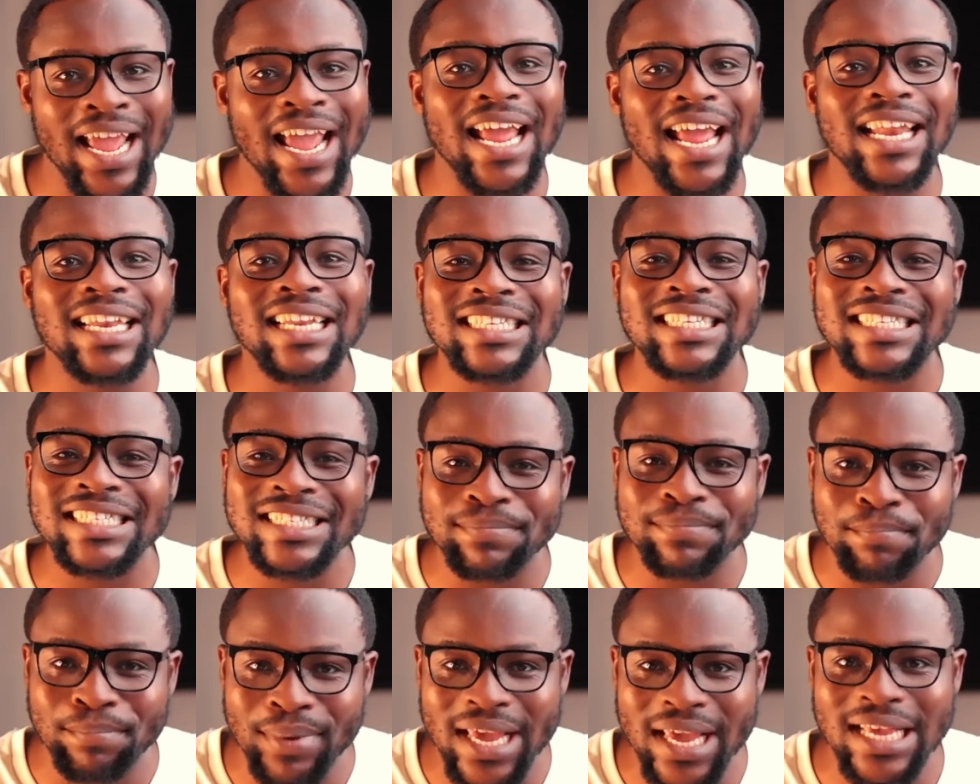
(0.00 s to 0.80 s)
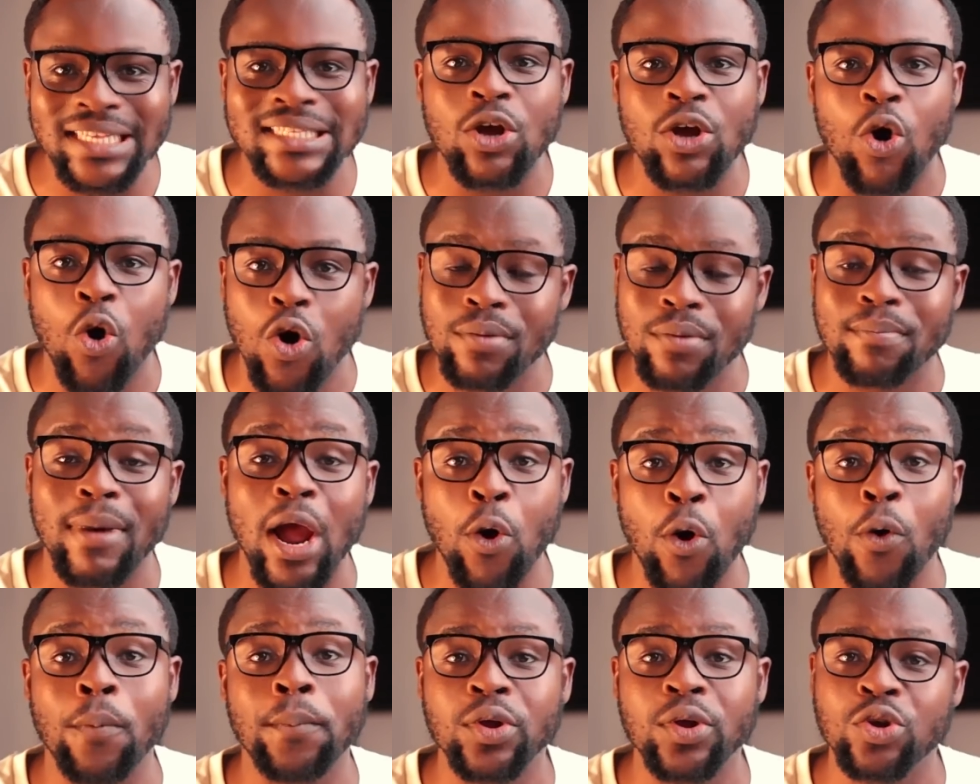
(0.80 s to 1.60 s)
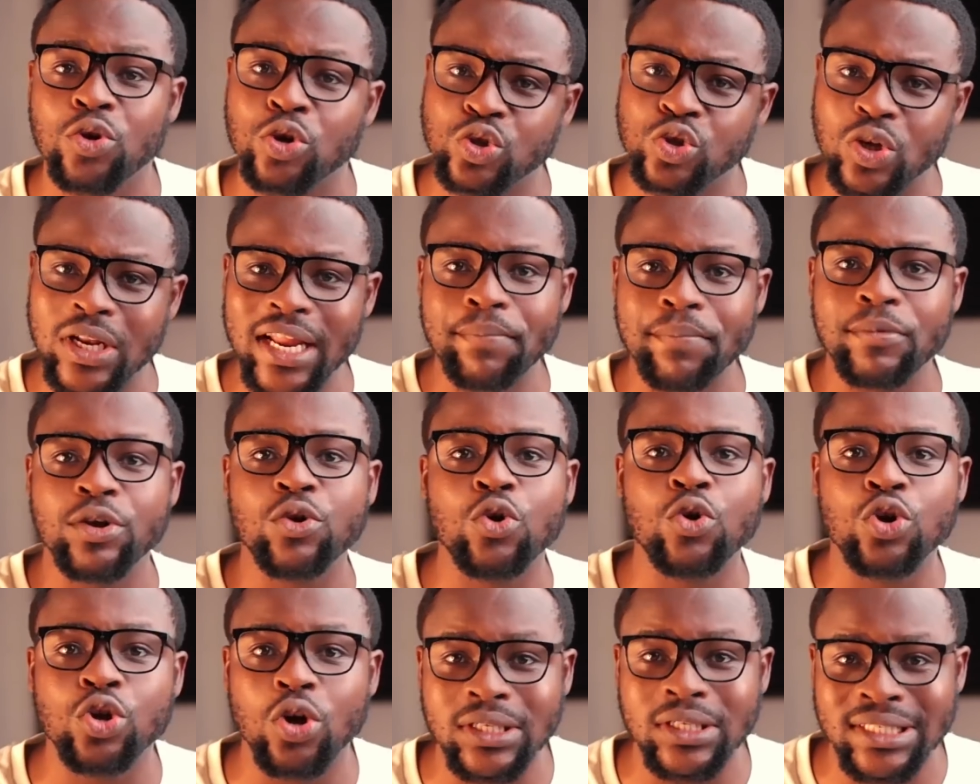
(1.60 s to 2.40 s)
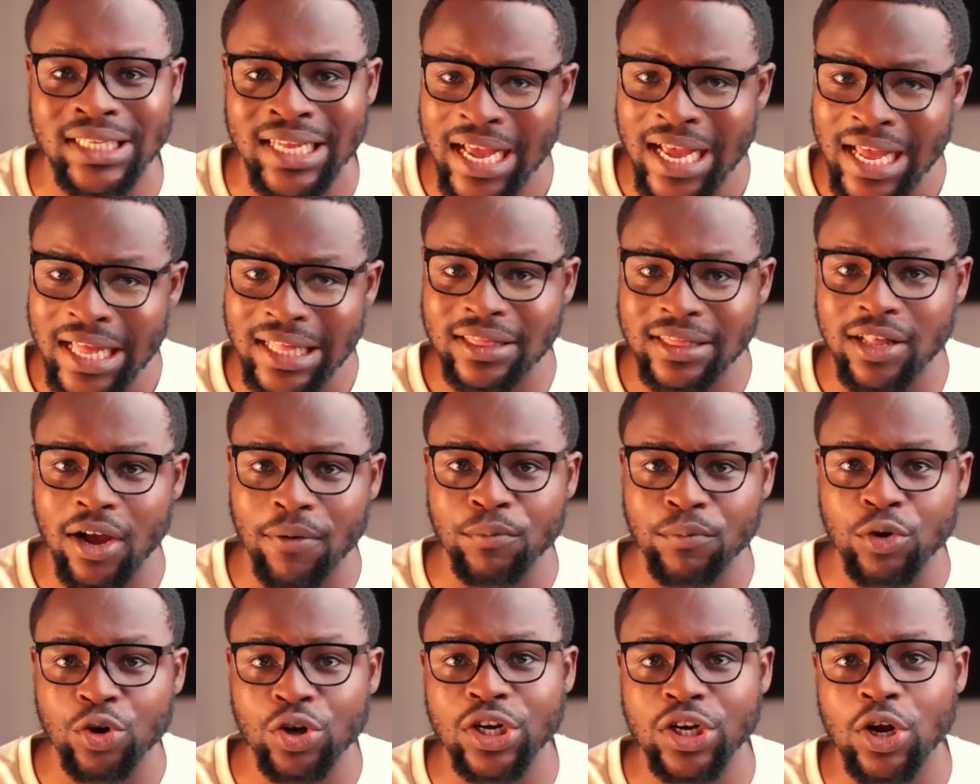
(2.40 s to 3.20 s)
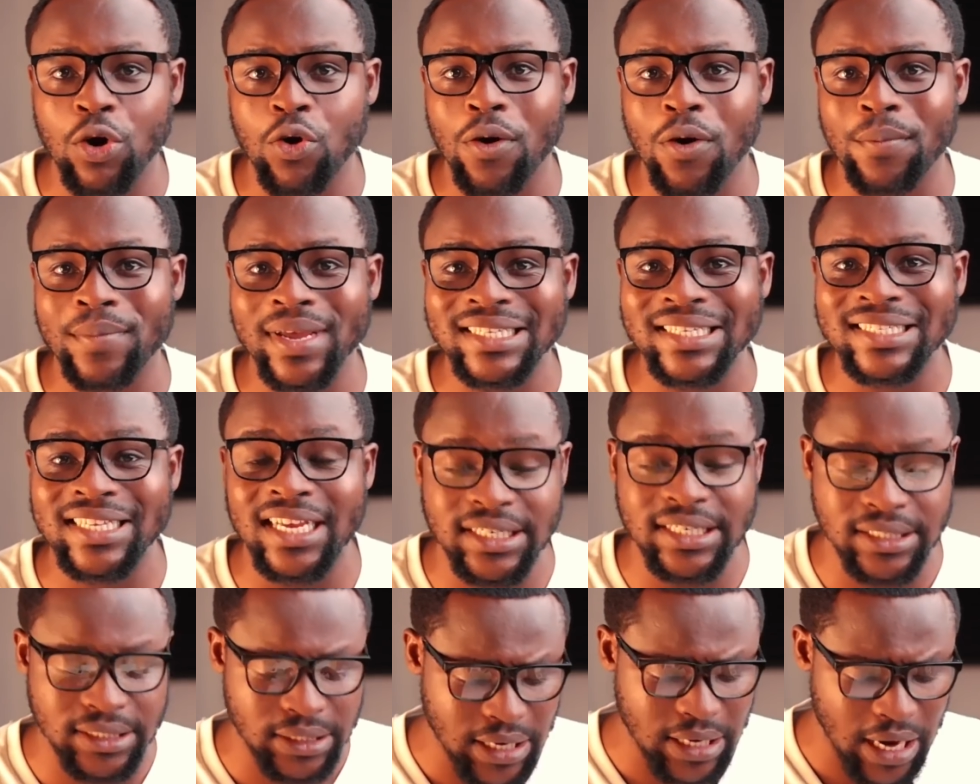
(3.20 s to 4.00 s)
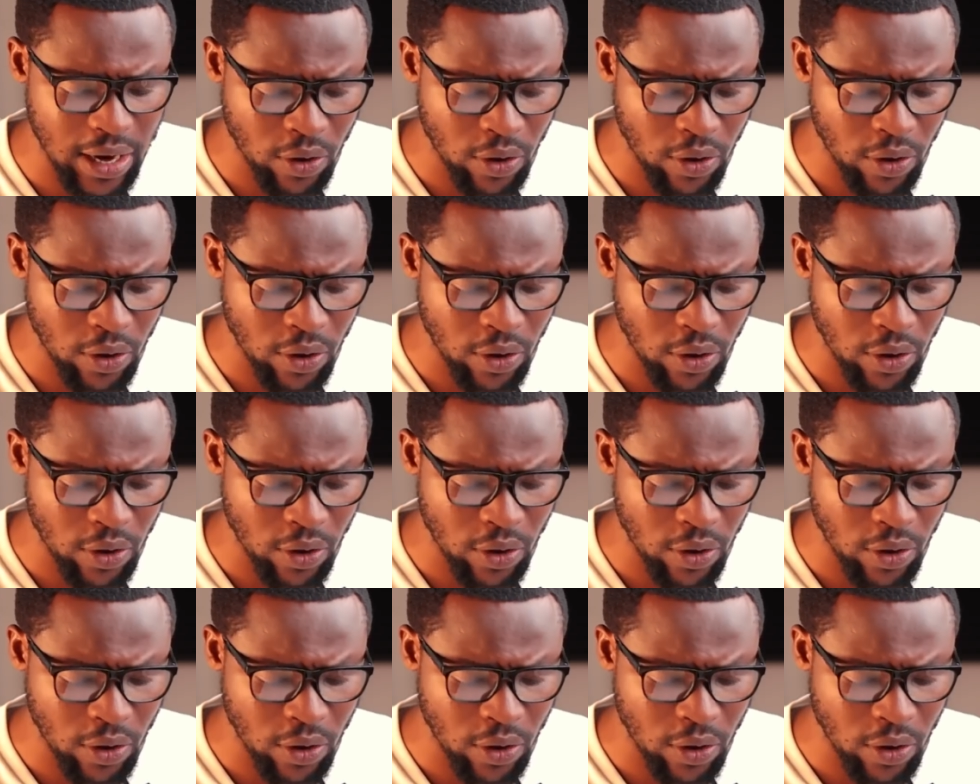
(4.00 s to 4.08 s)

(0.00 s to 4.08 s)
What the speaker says: And this is based on my opinion. So let me know yours down below in the comment section.